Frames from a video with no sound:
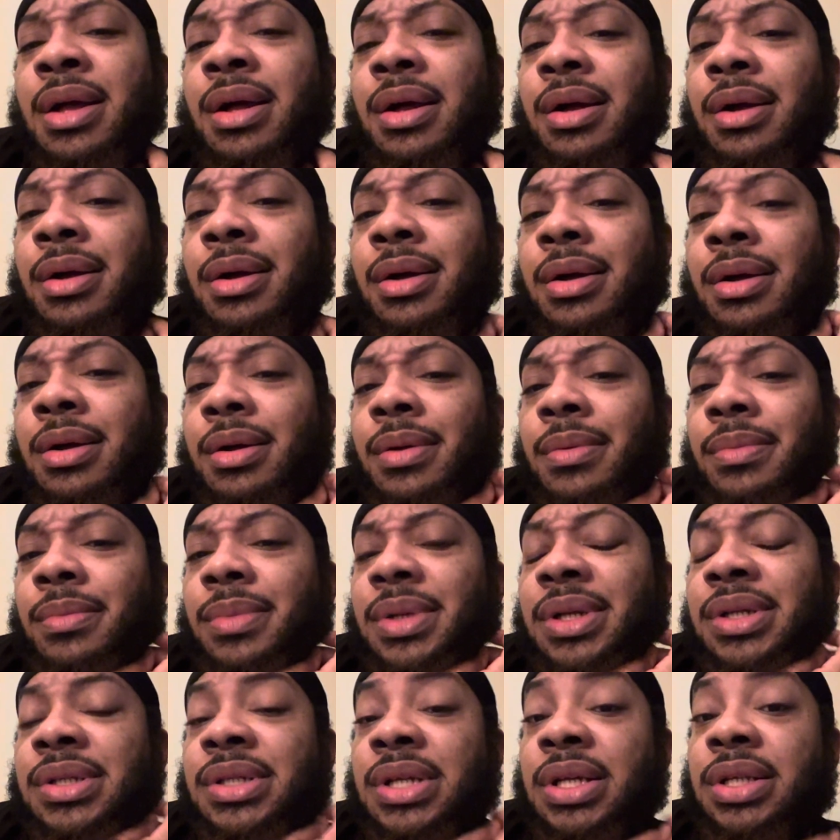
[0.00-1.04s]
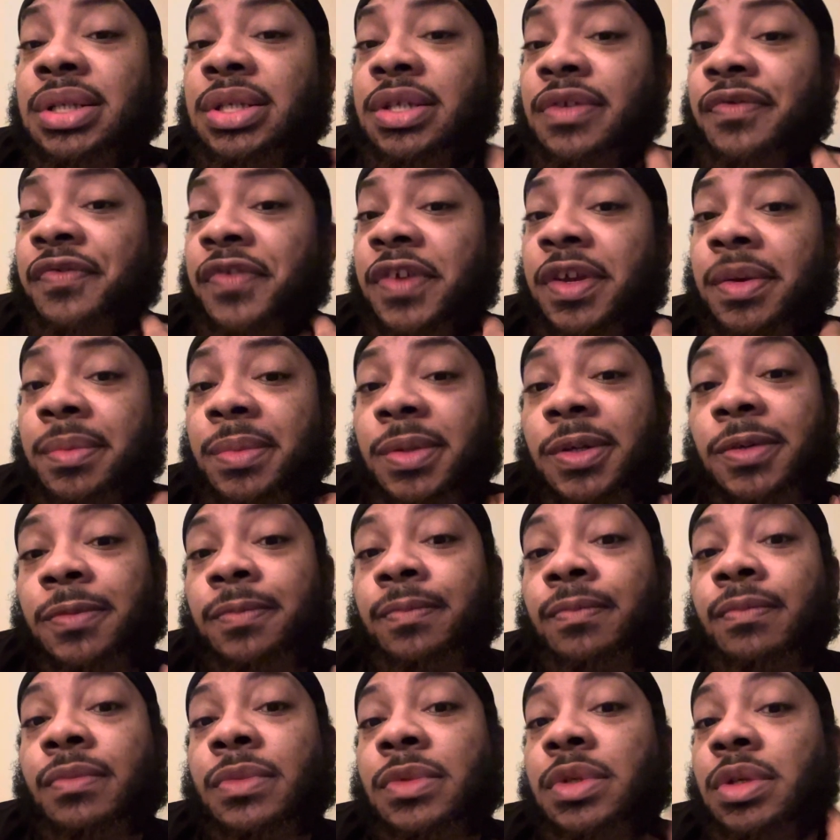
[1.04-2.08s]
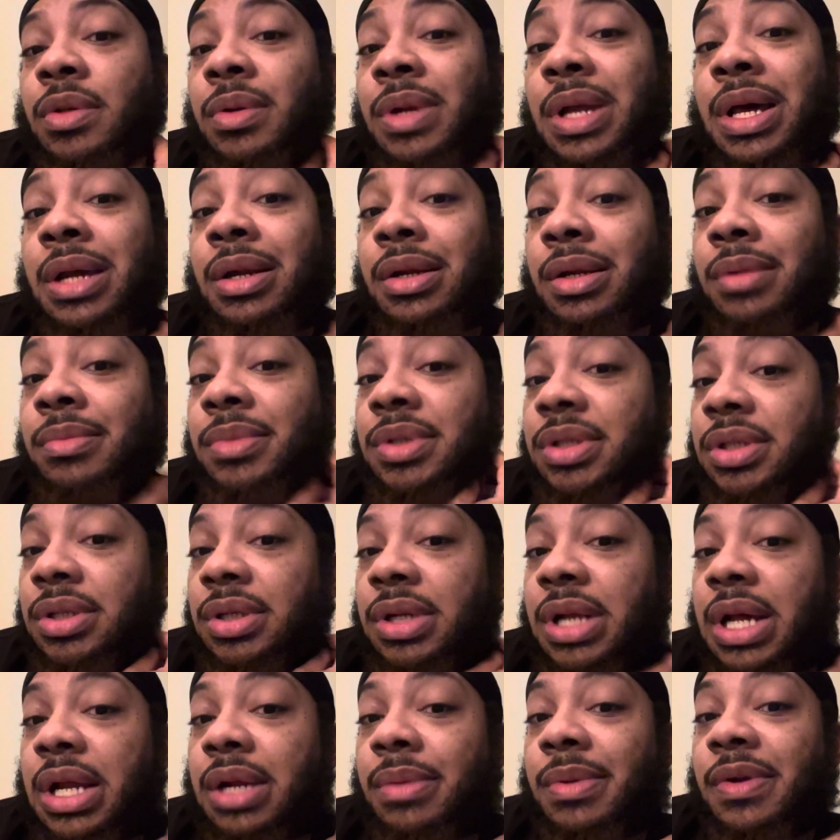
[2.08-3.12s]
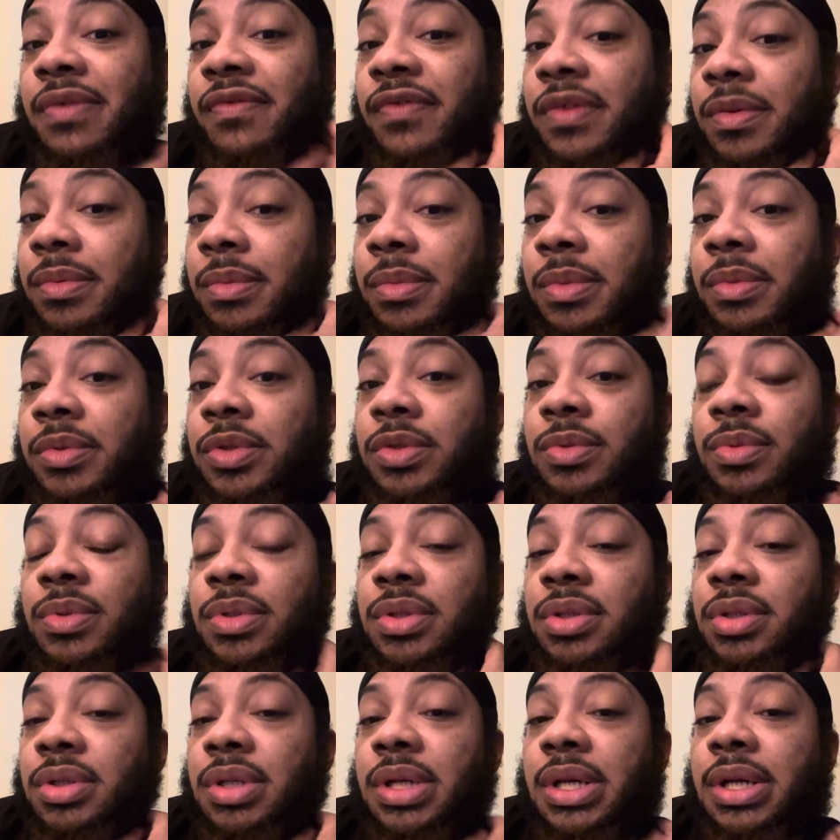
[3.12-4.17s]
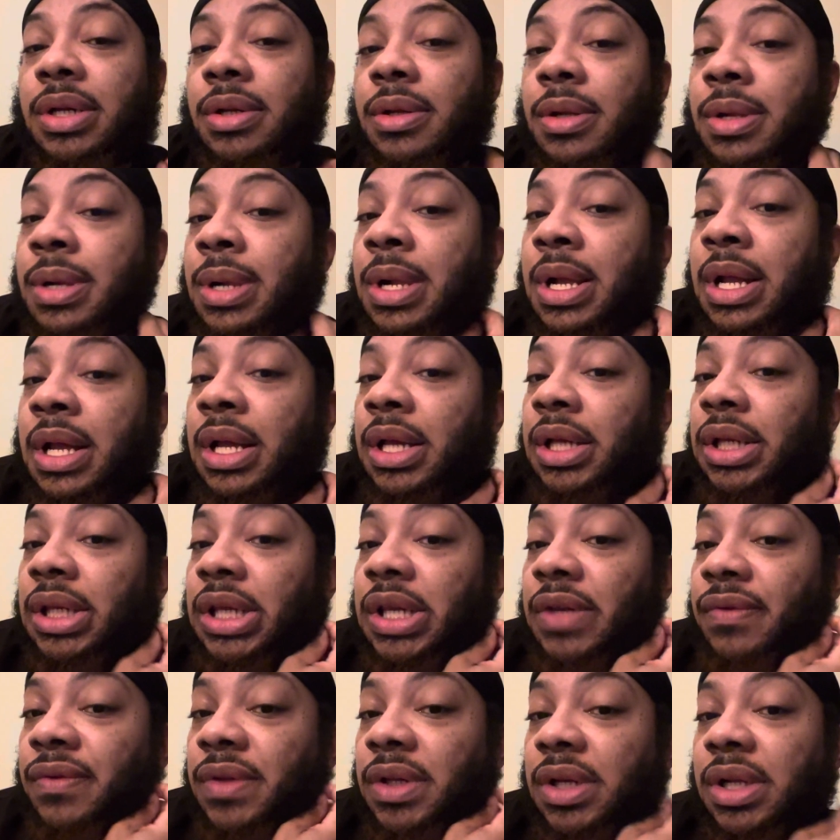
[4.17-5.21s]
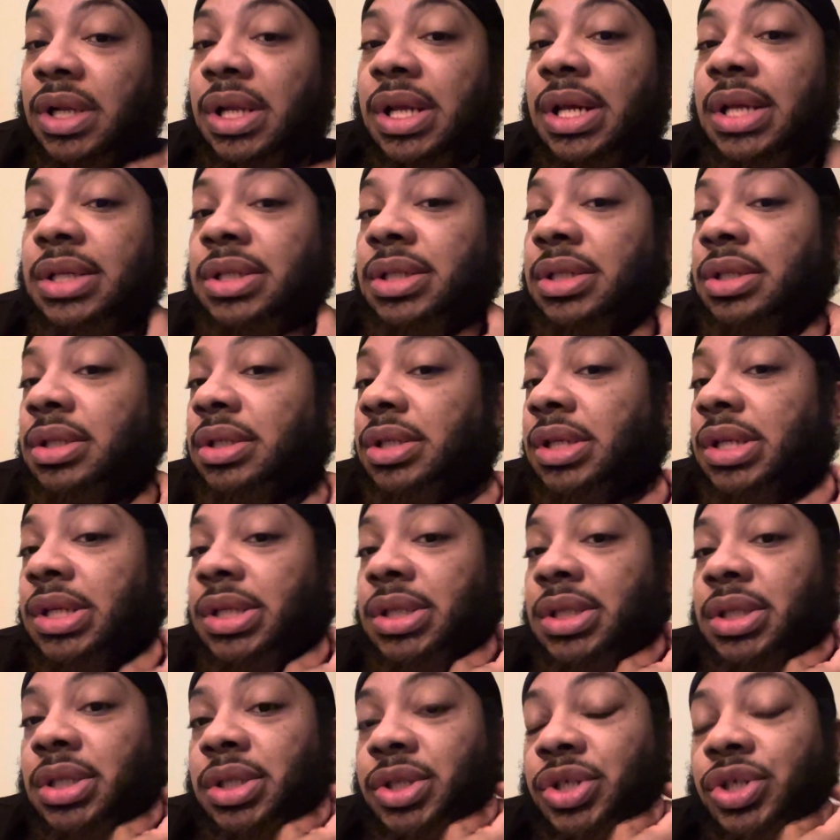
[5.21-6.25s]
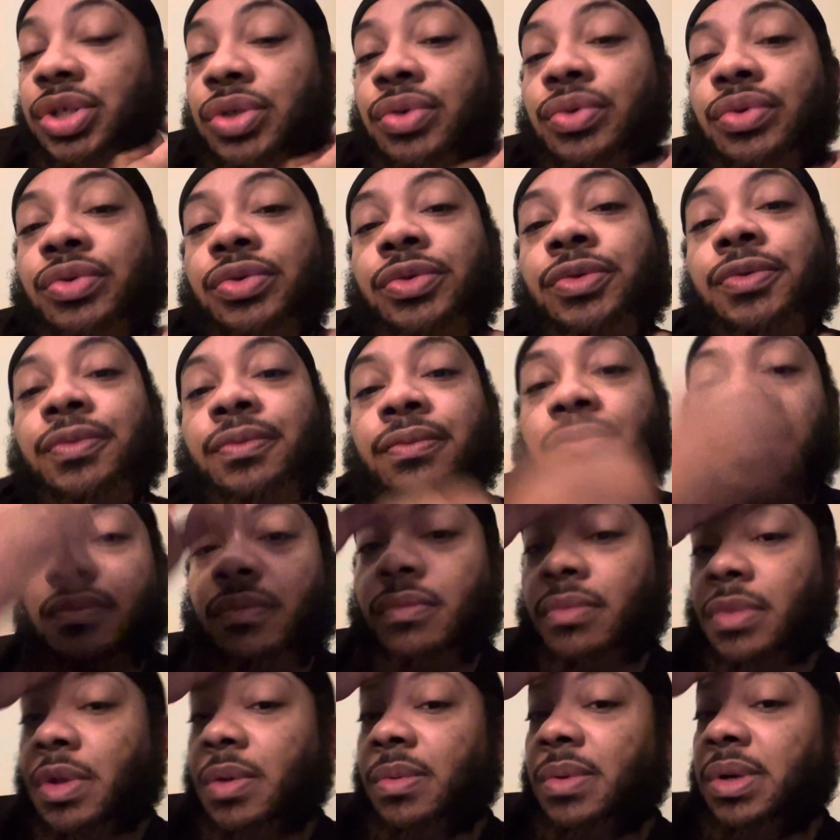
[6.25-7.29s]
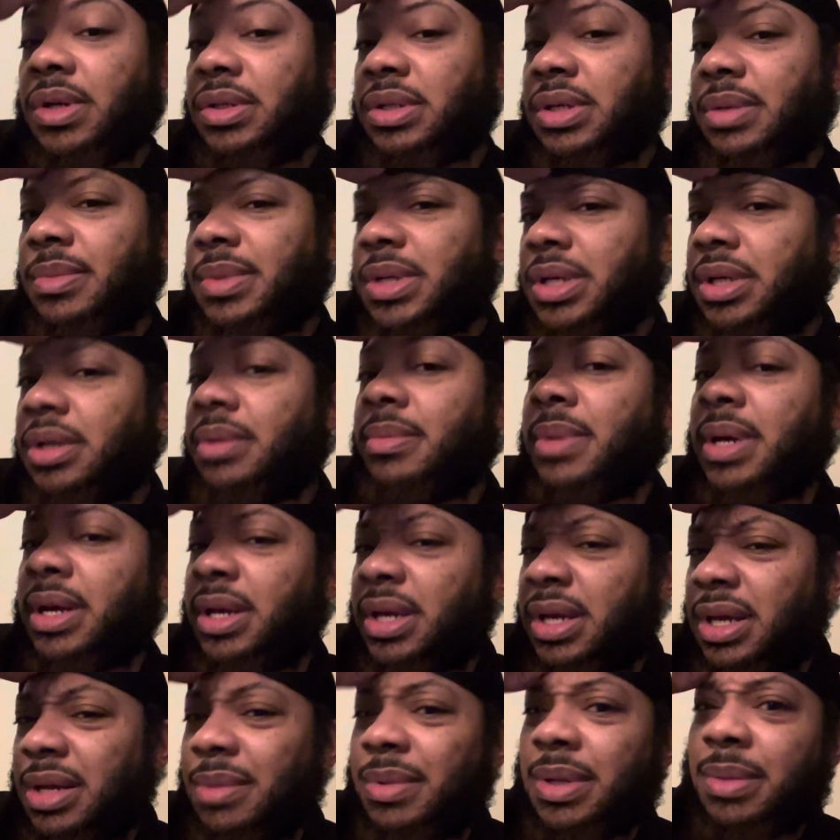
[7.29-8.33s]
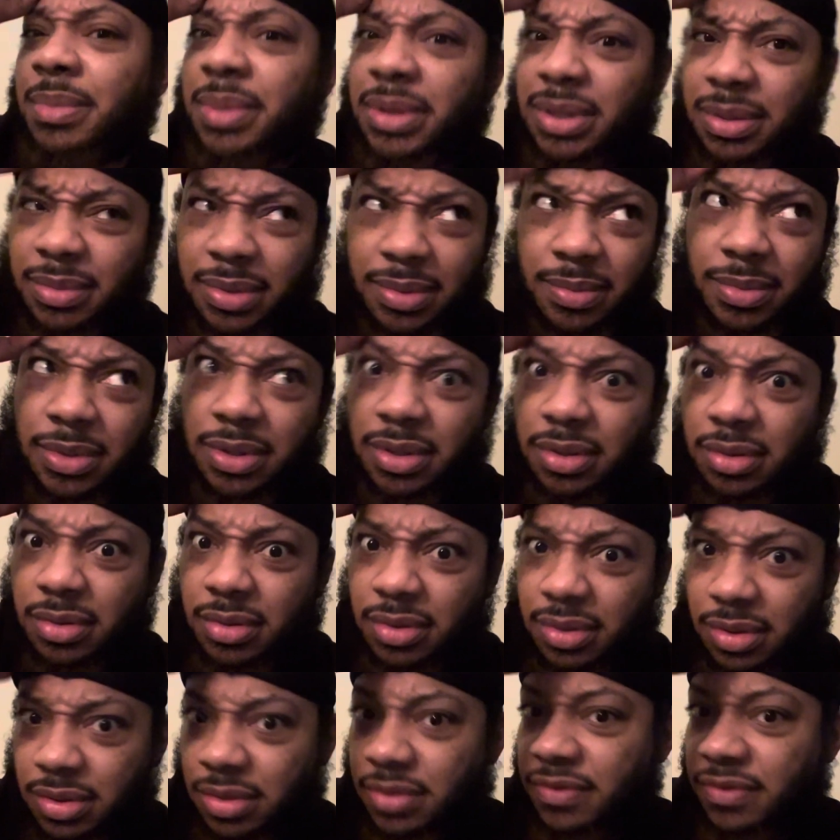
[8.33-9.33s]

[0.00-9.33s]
intelligent family. So a lot of them did. A lot of my family members were in like gifted classes as children. Whereas I'm like, in my head, I'm like, bitch, I'm smart. I would